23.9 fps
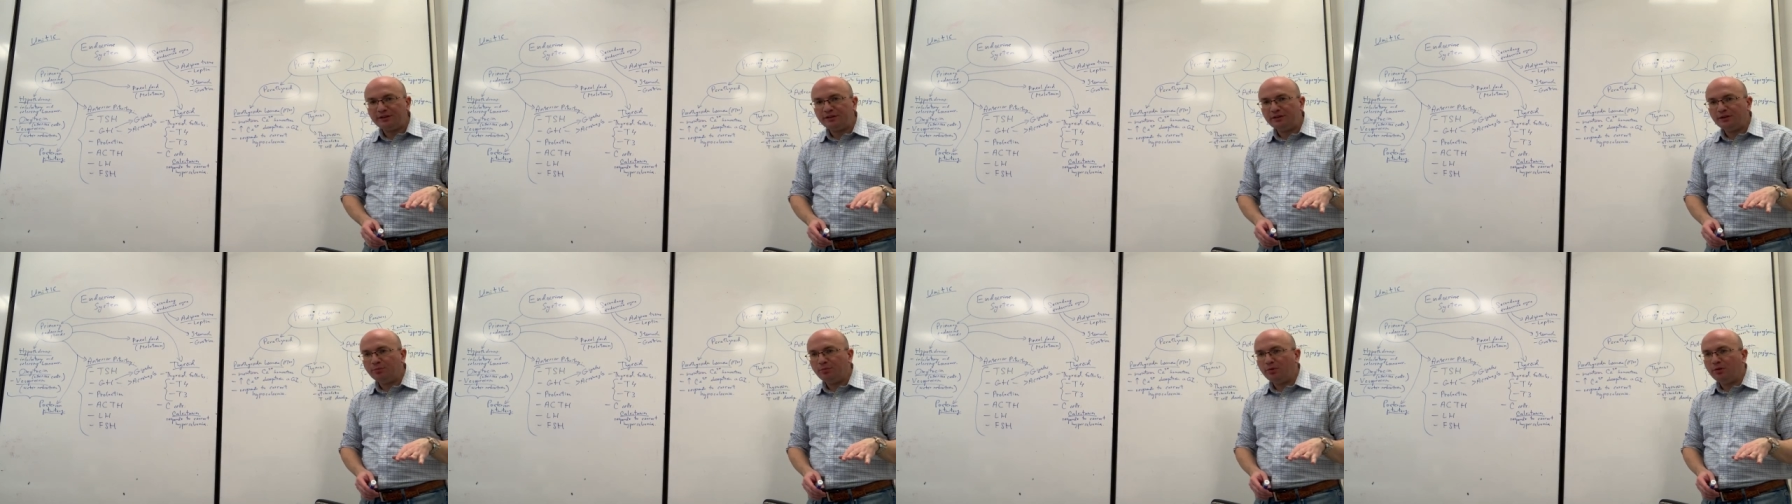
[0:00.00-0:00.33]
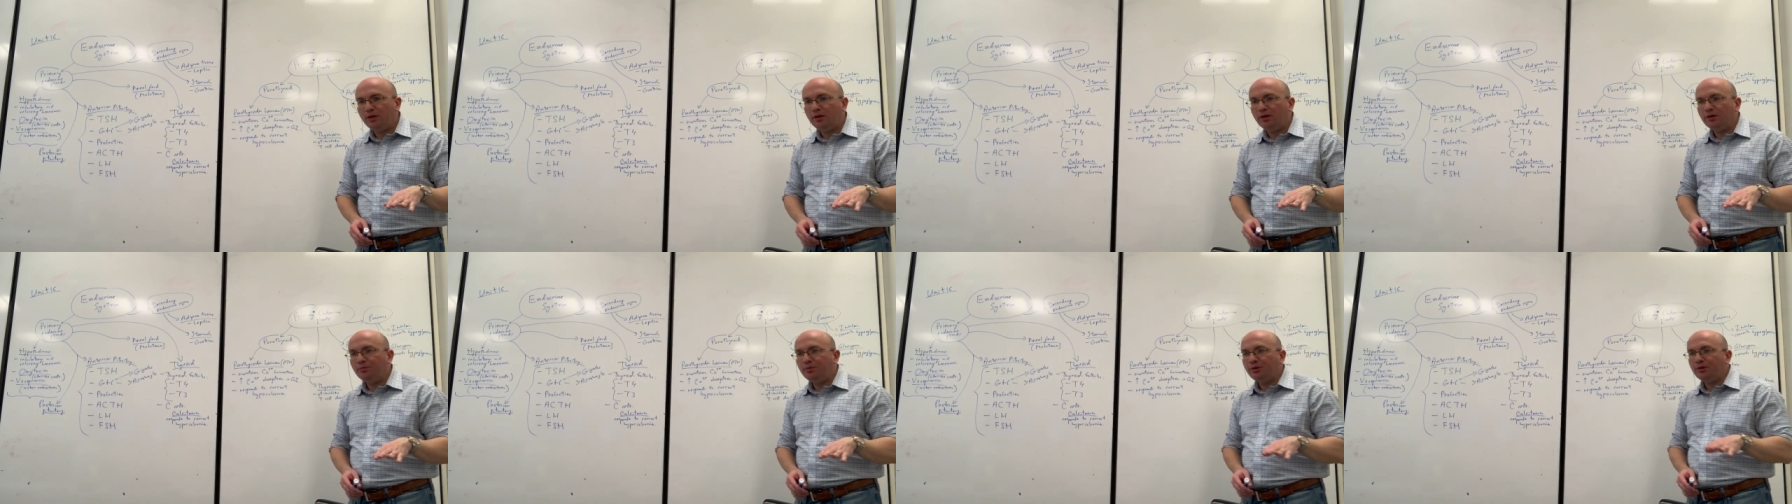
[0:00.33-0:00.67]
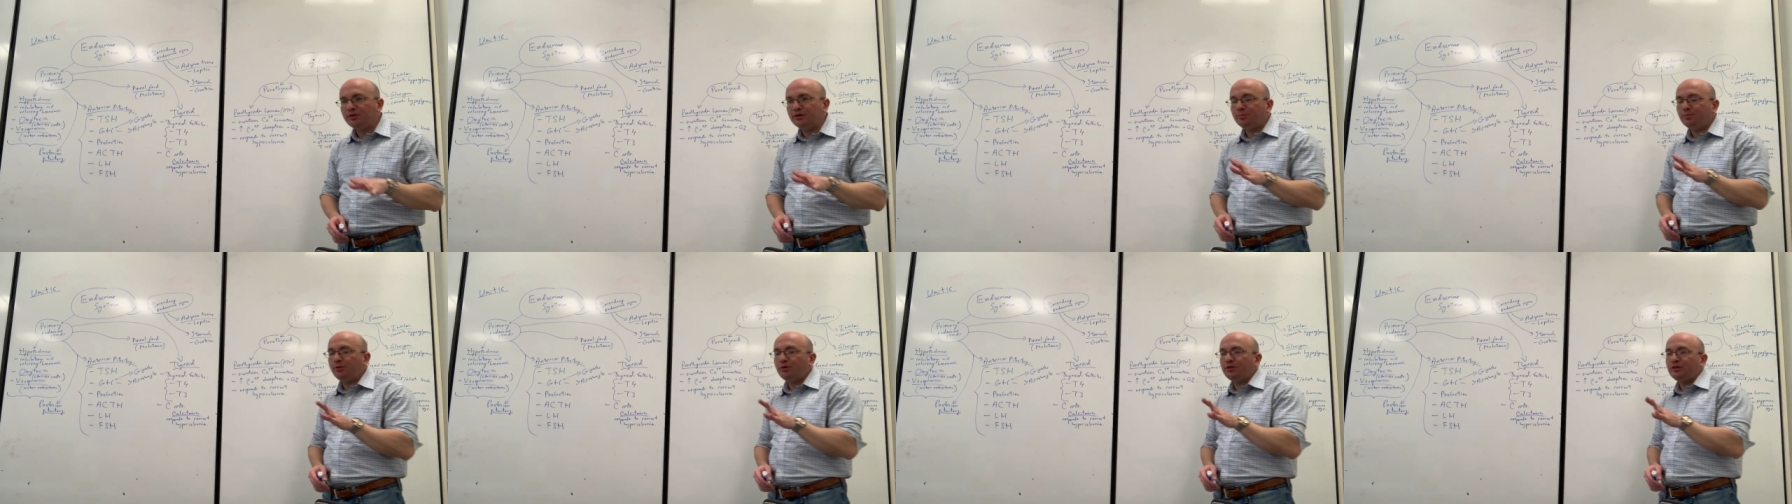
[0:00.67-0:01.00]
in the blood
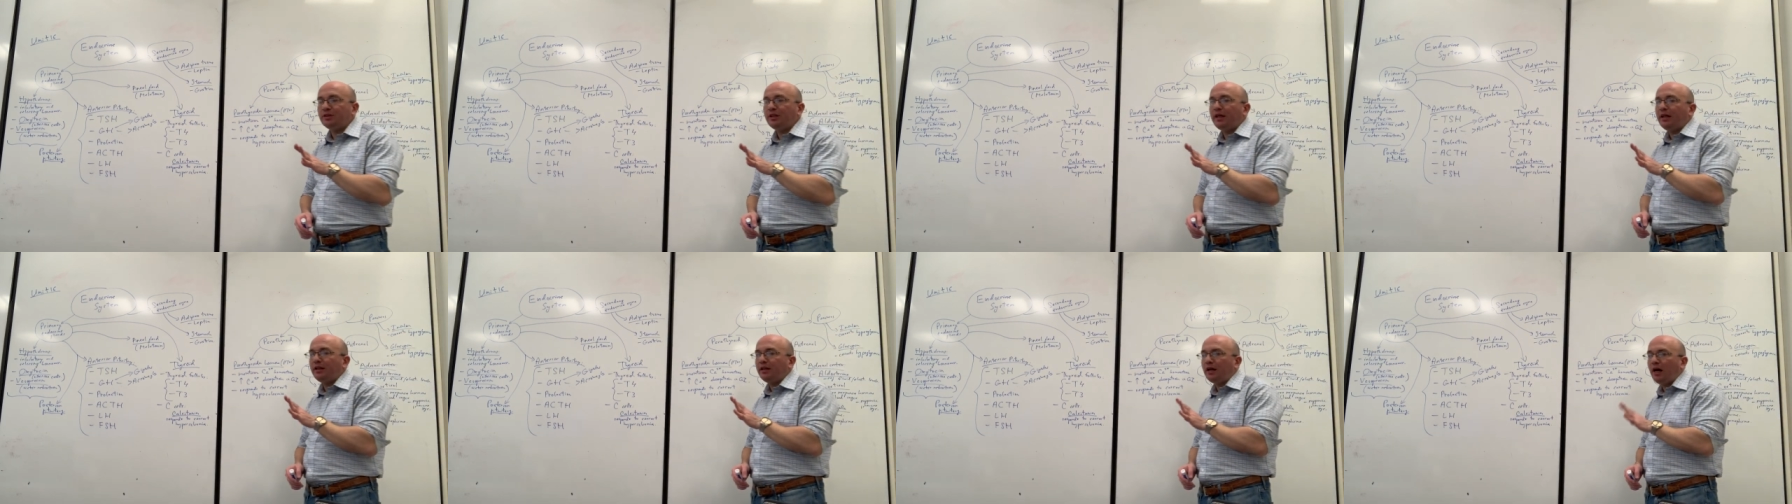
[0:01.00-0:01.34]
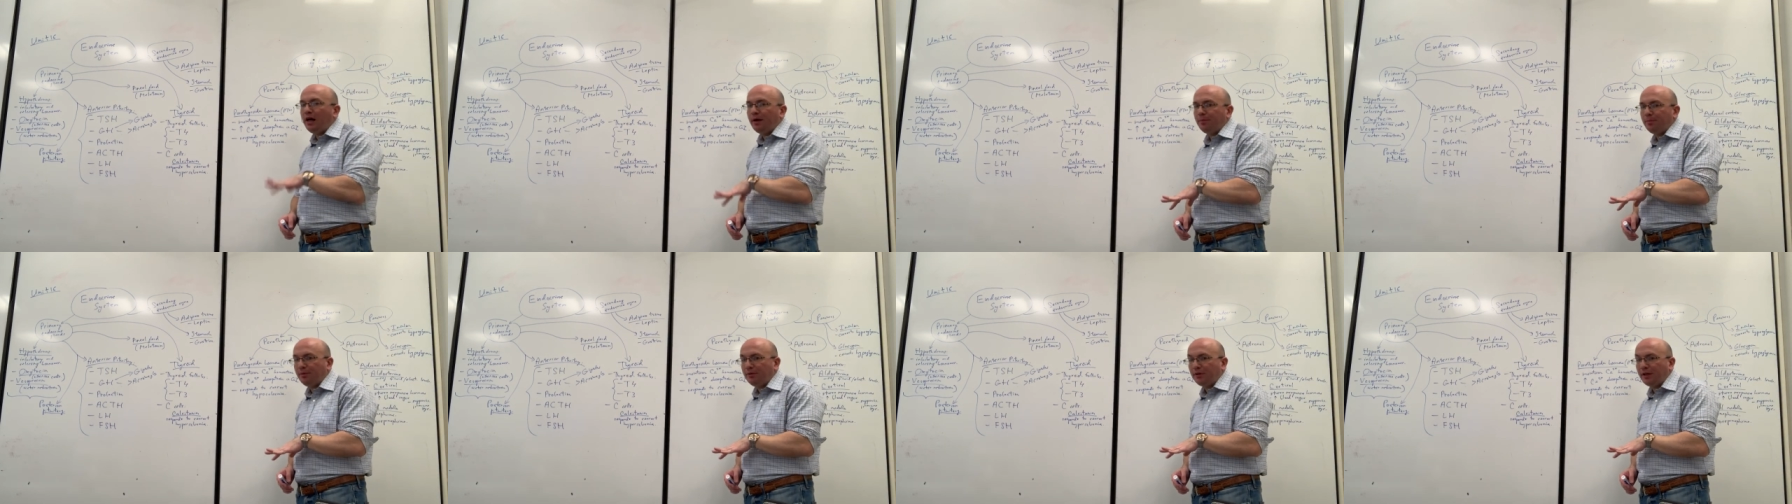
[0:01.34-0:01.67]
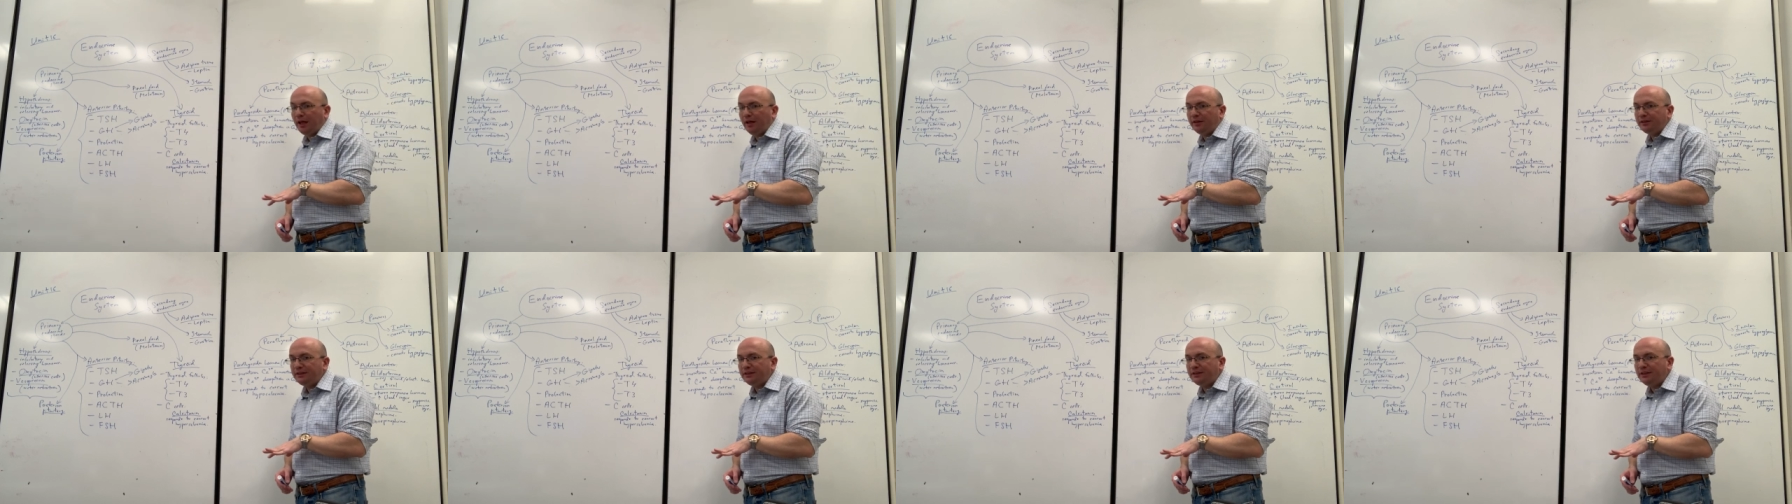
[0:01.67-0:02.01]
because the person had
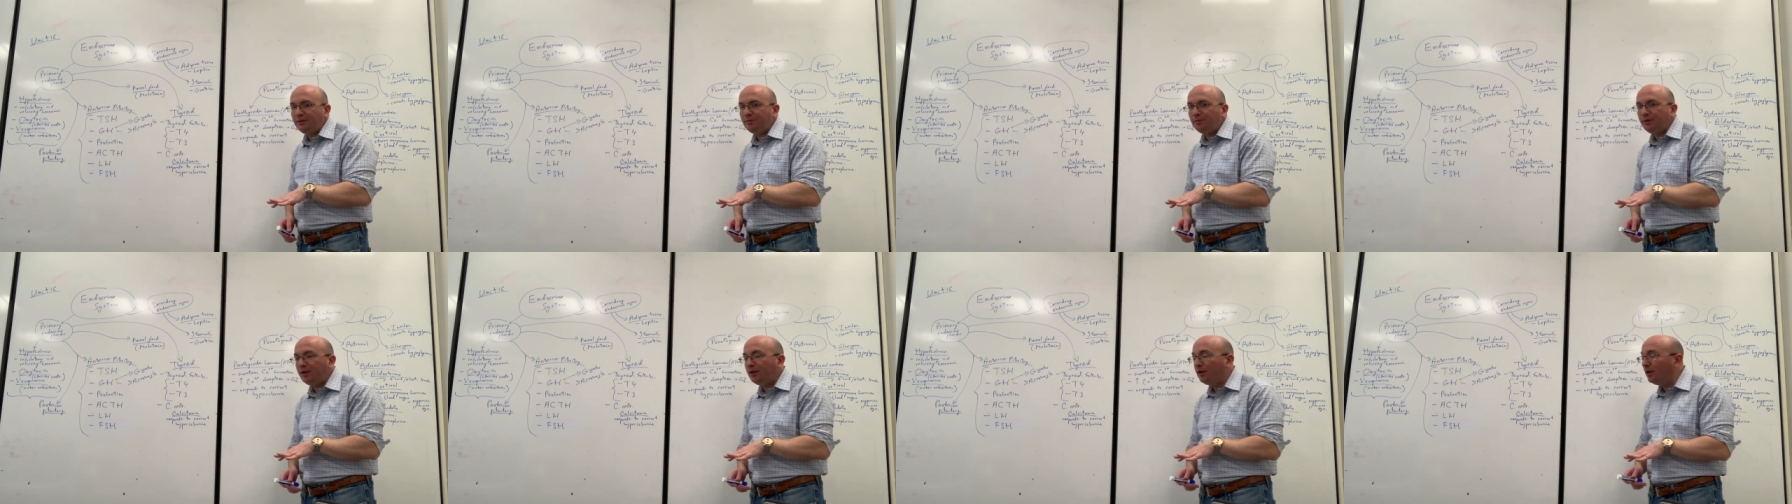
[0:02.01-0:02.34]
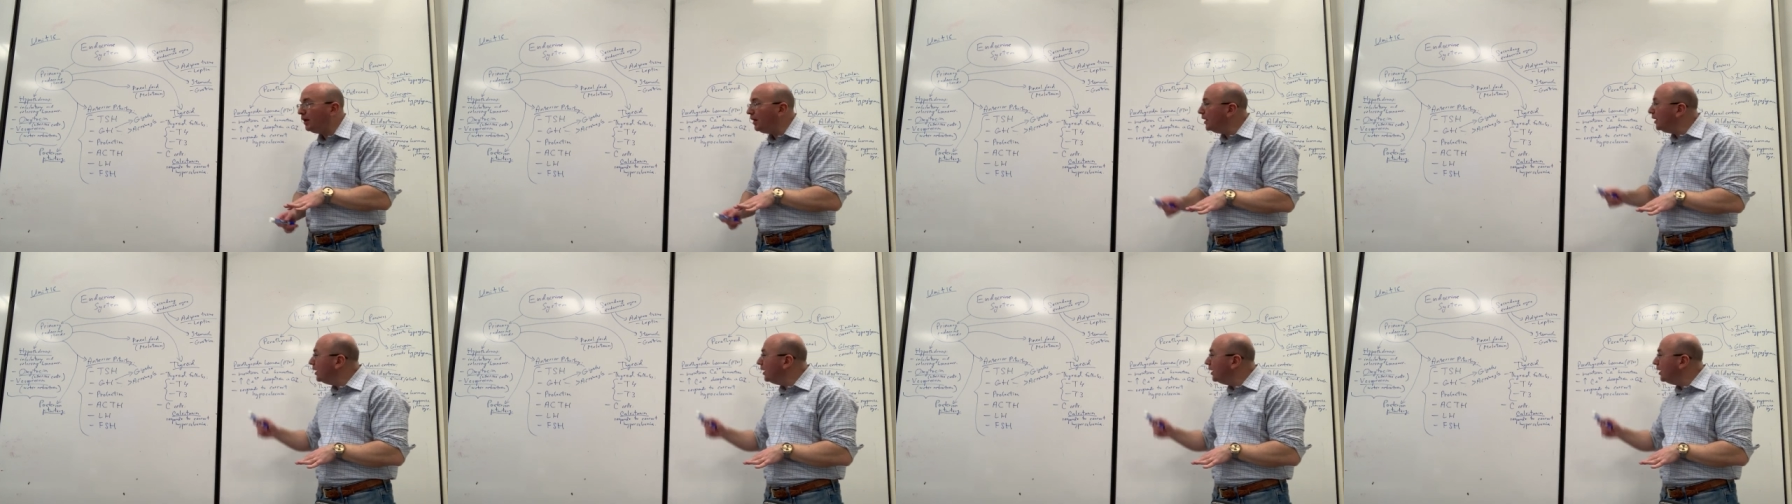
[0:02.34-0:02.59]
hypercalcemia,